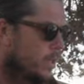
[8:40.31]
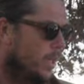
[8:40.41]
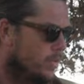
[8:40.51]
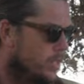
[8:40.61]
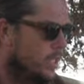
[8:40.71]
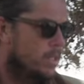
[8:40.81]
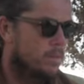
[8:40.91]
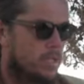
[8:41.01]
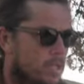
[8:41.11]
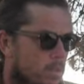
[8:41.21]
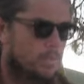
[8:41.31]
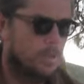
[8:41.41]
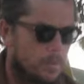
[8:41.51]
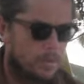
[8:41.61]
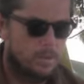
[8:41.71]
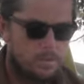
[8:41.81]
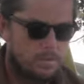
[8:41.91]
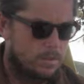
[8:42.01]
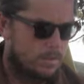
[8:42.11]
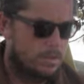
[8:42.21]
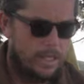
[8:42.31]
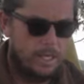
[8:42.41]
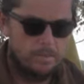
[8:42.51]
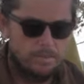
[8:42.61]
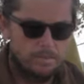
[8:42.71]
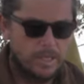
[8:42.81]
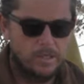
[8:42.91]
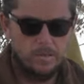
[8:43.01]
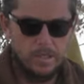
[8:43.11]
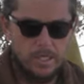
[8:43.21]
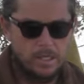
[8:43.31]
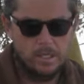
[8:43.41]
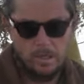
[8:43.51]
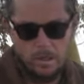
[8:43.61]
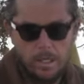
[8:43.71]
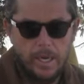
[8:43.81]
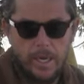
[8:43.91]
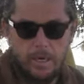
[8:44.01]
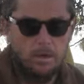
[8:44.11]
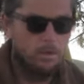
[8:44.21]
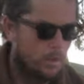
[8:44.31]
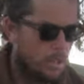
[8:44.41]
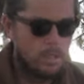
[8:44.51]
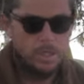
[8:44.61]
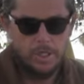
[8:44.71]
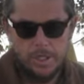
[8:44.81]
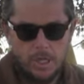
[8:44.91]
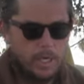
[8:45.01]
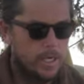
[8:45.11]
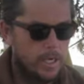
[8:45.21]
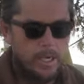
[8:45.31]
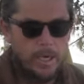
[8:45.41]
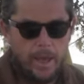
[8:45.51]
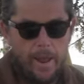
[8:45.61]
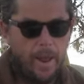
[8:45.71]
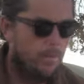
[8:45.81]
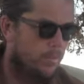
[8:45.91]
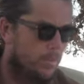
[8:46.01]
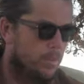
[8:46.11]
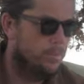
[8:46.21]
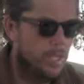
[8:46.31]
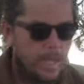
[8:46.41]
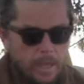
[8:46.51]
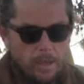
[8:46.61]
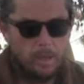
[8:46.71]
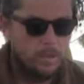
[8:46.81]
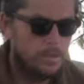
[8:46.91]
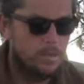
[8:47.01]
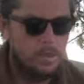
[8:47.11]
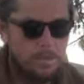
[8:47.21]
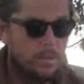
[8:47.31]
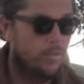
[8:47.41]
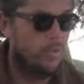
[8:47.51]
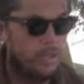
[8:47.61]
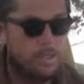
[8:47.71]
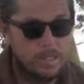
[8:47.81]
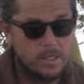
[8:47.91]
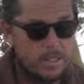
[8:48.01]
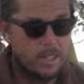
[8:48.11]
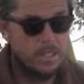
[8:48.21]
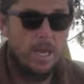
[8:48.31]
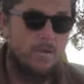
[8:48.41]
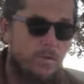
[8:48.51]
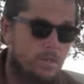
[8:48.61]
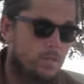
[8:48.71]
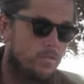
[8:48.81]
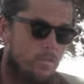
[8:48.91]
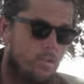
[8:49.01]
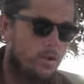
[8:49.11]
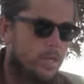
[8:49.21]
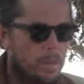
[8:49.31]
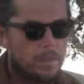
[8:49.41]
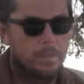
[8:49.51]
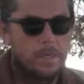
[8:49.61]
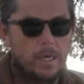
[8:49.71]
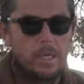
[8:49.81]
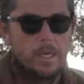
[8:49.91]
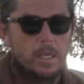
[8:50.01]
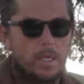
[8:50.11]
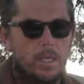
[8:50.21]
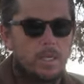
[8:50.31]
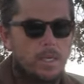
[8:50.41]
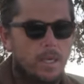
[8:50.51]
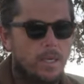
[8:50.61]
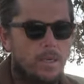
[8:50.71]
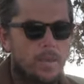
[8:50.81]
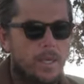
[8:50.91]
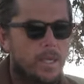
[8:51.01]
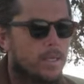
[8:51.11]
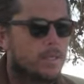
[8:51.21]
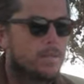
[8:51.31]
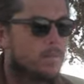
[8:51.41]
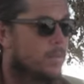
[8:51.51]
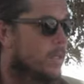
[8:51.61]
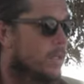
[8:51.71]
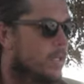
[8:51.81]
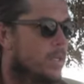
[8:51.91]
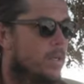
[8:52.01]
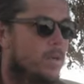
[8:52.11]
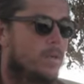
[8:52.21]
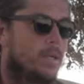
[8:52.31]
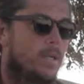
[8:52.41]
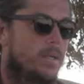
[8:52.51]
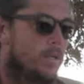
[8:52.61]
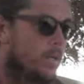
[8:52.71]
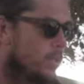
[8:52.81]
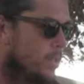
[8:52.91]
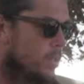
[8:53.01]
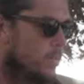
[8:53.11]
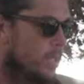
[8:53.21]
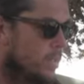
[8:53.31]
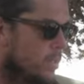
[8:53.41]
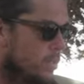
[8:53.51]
I've seen, you know, people take measurements and go, okay, I go a shaka and a half from the tail is where I put my fin, so that's 6.5 inches forward, blah, blah, blah. And I'm like, well, you know, I don't know. To me, it